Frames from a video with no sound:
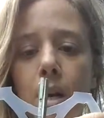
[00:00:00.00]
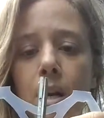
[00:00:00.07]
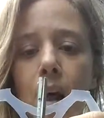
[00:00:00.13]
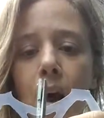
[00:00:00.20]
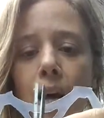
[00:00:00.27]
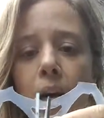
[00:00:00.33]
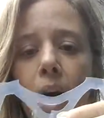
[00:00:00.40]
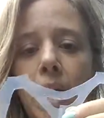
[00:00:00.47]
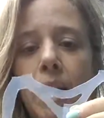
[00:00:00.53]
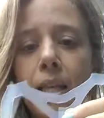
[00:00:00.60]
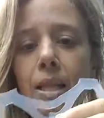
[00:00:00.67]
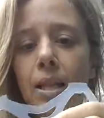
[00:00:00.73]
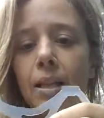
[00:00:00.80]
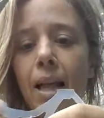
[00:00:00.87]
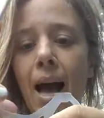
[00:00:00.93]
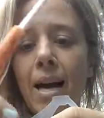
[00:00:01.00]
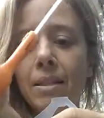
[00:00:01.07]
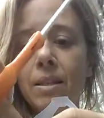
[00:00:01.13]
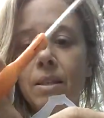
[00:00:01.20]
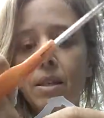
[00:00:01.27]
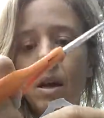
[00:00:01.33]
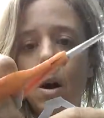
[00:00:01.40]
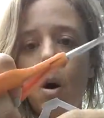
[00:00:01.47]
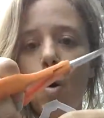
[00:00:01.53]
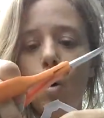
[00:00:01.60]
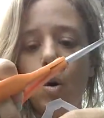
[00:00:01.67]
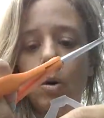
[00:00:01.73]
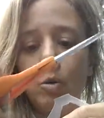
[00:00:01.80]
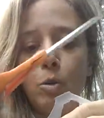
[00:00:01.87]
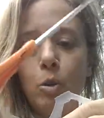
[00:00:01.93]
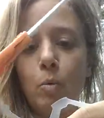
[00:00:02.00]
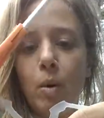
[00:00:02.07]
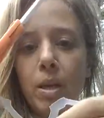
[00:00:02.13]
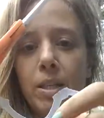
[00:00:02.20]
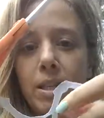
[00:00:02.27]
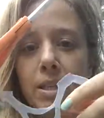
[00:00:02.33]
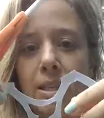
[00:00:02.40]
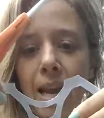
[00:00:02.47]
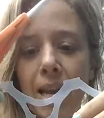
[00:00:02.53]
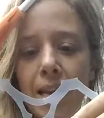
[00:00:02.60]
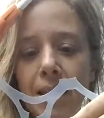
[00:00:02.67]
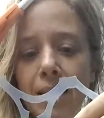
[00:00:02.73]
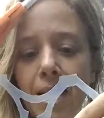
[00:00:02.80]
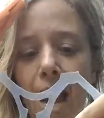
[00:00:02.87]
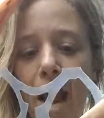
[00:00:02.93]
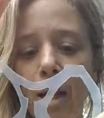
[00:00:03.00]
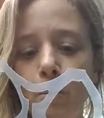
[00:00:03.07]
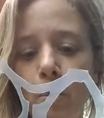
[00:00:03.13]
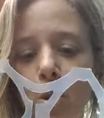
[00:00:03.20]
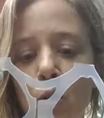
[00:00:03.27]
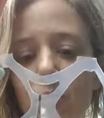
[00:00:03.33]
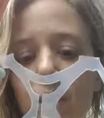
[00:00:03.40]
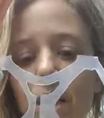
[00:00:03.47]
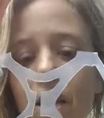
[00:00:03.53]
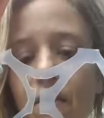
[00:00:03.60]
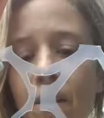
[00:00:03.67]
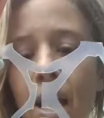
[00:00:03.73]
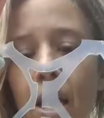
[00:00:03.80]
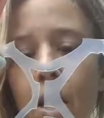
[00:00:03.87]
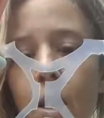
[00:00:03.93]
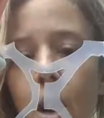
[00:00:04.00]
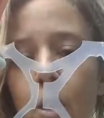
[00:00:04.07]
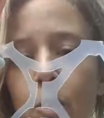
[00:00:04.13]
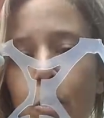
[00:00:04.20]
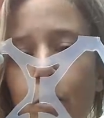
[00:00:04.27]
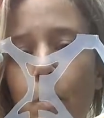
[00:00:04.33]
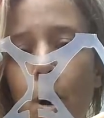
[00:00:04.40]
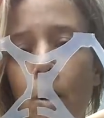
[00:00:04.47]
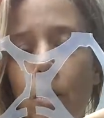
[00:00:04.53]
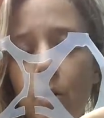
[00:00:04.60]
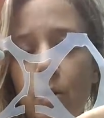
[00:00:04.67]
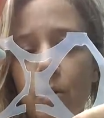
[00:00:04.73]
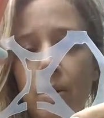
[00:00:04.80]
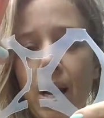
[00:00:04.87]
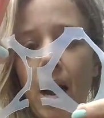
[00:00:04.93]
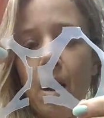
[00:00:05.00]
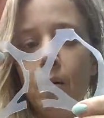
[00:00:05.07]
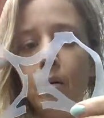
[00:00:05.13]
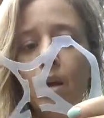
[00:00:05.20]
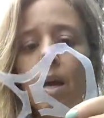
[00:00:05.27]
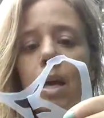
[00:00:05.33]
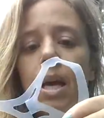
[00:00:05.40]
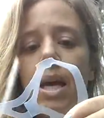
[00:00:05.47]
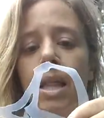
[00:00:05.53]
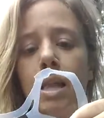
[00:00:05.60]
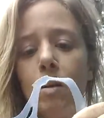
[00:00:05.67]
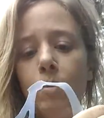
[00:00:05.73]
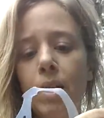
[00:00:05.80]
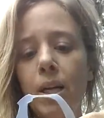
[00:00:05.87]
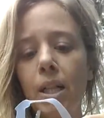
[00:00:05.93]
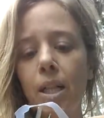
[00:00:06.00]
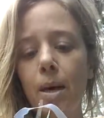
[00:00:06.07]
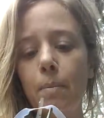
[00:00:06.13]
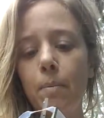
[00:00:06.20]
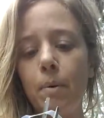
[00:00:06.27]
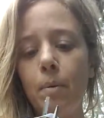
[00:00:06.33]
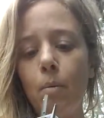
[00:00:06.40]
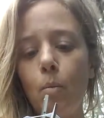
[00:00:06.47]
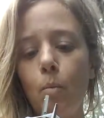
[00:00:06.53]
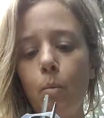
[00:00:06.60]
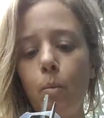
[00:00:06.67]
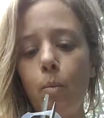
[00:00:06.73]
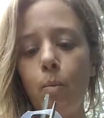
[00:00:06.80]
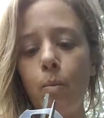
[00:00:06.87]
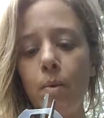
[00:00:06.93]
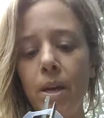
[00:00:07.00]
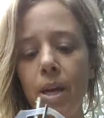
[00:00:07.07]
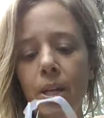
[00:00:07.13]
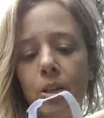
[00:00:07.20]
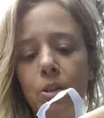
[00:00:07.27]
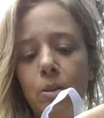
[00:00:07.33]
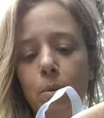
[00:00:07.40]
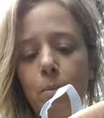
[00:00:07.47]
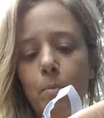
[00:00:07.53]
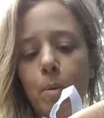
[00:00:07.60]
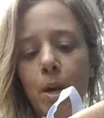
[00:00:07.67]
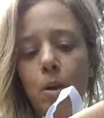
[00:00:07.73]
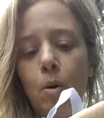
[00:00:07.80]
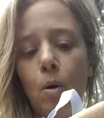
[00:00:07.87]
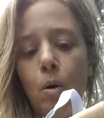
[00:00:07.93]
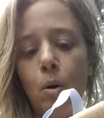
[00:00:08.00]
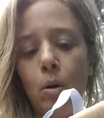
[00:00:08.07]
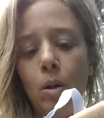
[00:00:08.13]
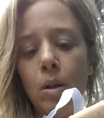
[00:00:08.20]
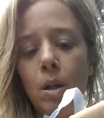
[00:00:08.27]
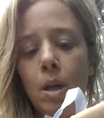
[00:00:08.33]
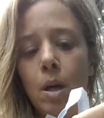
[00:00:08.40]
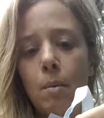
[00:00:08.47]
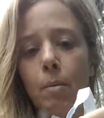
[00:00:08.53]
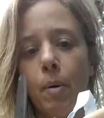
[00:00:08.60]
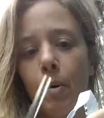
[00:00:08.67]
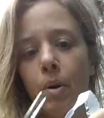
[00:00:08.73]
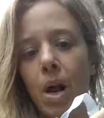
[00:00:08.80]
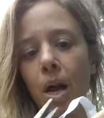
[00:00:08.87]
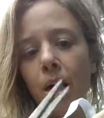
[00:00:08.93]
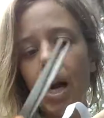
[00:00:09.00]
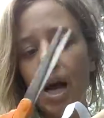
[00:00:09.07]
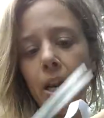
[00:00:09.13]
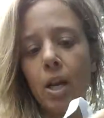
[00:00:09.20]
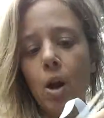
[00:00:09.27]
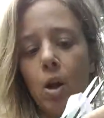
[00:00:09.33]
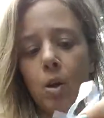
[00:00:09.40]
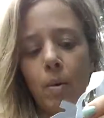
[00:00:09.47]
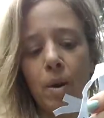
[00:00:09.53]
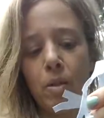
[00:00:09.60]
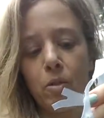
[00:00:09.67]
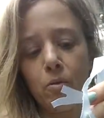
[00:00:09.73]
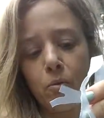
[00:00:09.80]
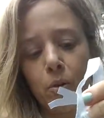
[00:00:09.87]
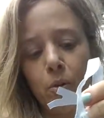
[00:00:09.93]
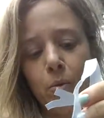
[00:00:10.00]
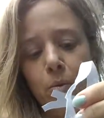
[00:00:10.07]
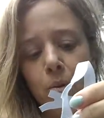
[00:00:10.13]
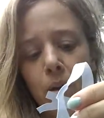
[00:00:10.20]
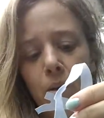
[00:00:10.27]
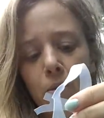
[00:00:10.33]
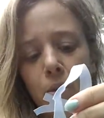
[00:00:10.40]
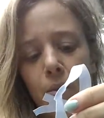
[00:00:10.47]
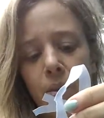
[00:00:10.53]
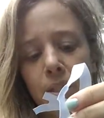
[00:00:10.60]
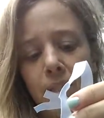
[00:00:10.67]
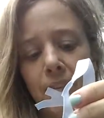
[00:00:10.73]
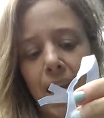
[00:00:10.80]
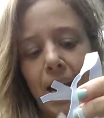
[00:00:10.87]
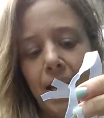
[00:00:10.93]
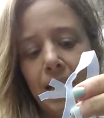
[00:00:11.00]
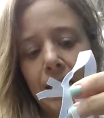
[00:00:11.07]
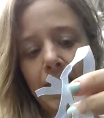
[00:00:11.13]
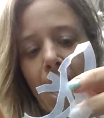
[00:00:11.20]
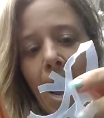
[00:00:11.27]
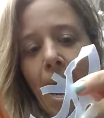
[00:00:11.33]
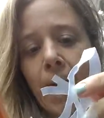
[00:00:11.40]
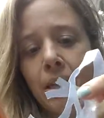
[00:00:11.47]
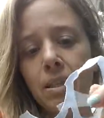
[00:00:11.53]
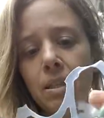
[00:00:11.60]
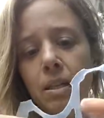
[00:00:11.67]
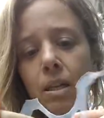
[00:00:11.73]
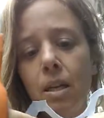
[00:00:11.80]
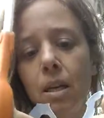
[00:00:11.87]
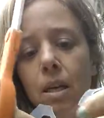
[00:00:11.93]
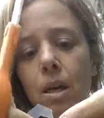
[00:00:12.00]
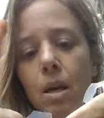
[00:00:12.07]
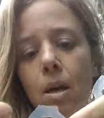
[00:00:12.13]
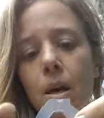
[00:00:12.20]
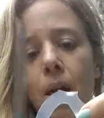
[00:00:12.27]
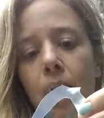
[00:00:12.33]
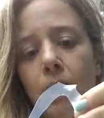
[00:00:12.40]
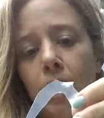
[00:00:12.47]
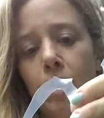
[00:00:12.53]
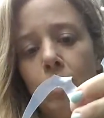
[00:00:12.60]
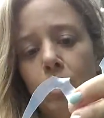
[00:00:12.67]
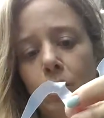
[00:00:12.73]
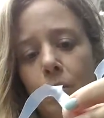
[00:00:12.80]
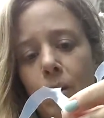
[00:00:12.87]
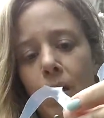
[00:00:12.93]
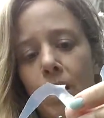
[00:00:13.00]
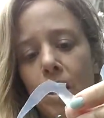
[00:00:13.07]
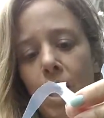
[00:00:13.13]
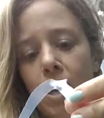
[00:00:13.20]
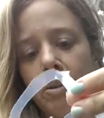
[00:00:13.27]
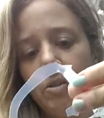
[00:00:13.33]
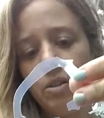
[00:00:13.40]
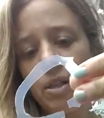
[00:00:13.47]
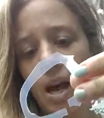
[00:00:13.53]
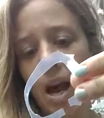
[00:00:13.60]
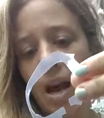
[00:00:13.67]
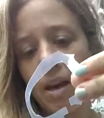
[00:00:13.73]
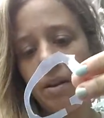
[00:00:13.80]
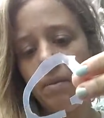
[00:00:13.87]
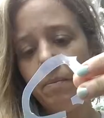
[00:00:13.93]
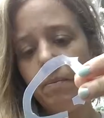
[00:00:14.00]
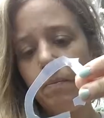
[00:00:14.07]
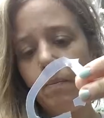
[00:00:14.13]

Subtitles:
not cutting the last hole. So you want it to stay intact, but you've alleviated all the small holes now. Then we clip each big hole, but we're not cutting all the way through, so it's staying intact. And then you do it on the other side.